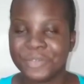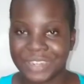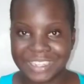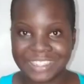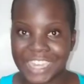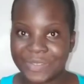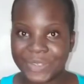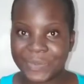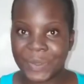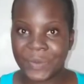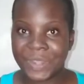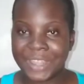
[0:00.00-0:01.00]
first time
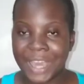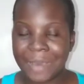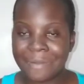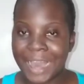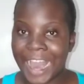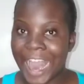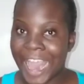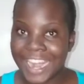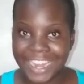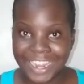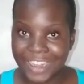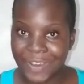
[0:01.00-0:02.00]
shipping with them i
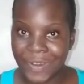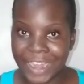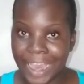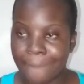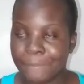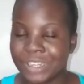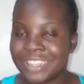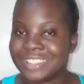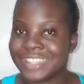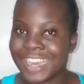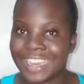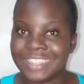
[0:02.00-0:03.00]
didn't know that but the
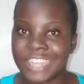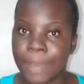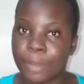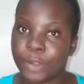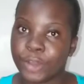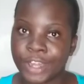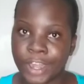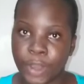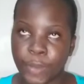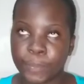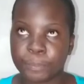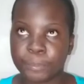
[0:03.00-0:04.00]
second time around you
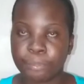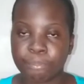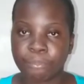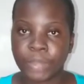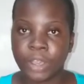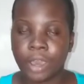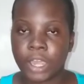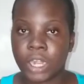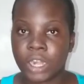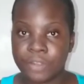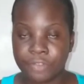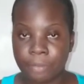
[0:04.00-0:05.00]
know you
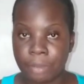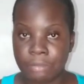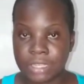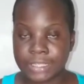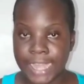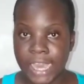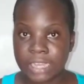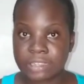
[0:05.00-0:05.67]
learn from a mistake.